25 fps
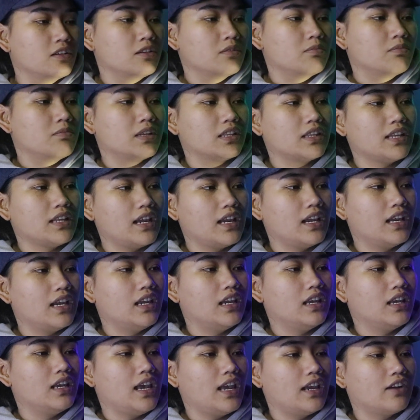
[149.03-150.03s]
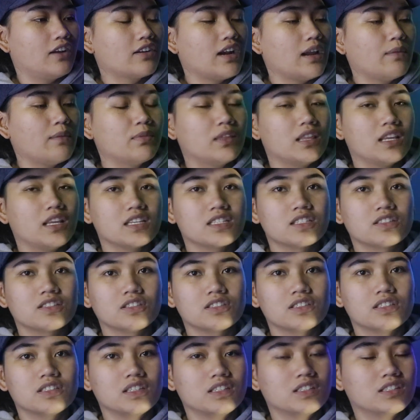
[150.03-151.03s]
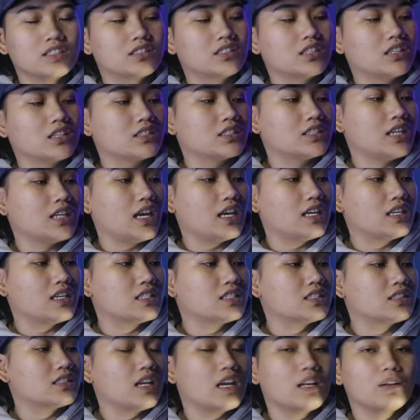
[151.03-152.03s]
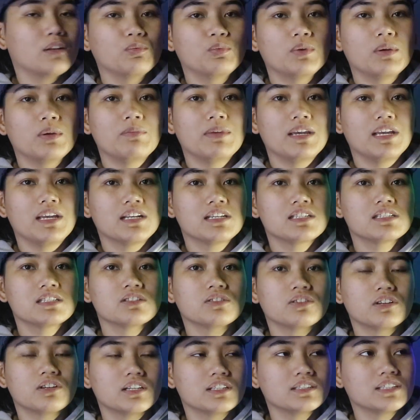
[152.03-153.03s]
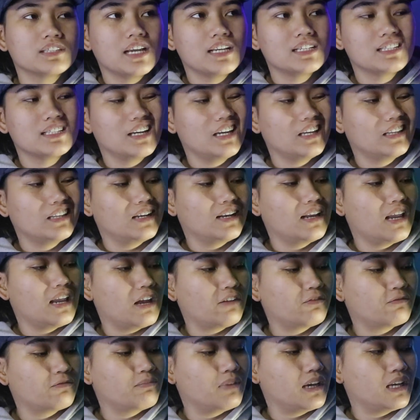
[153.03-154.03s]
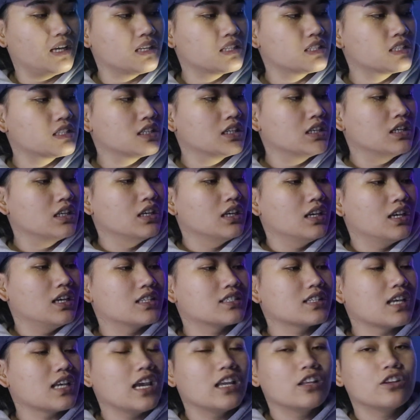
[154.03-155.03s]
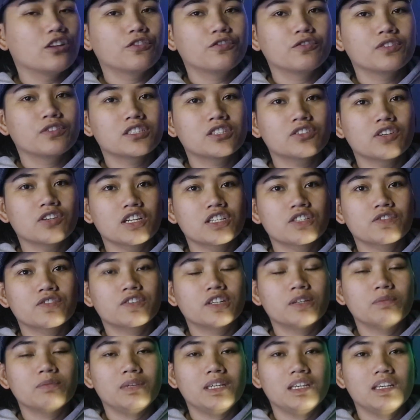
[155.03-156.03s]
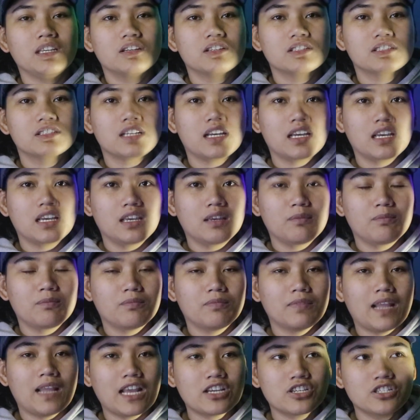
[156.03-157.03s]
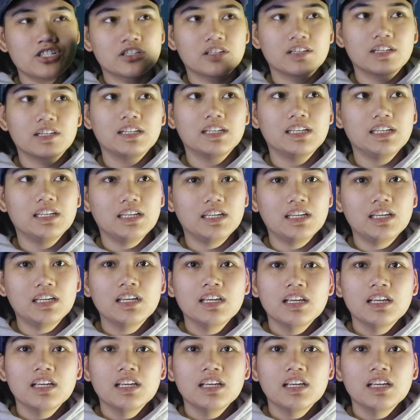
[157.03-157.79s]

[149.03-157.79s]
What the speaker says: But I grabbed this because this is a size 10 women's or size 8.5 men's. It's kind of a stretch for me because I'm naturally